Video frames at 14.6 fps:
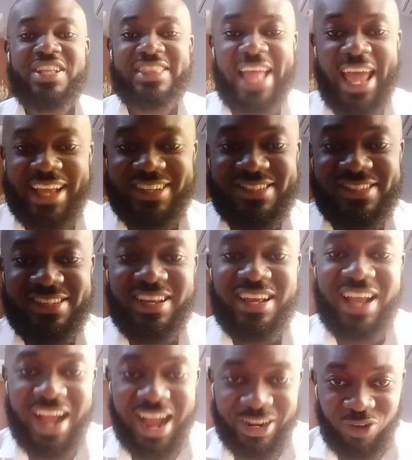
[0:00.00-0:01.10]
Thanks
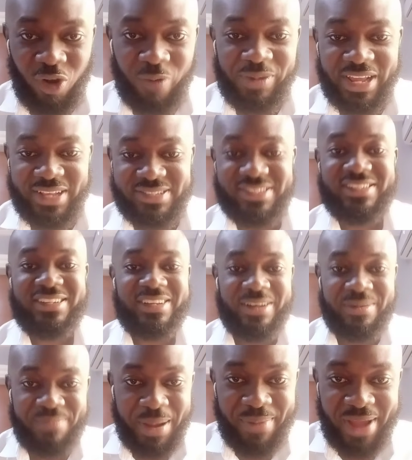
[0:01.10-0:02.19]
and God bless.
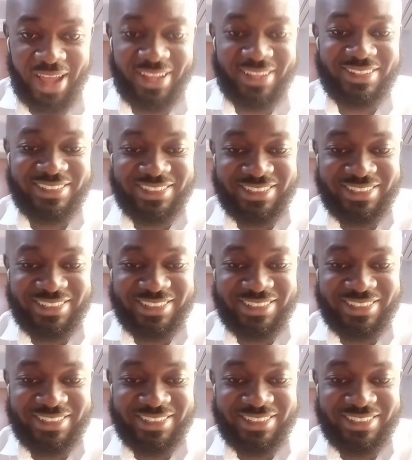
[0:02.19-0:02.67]
Bye-bye.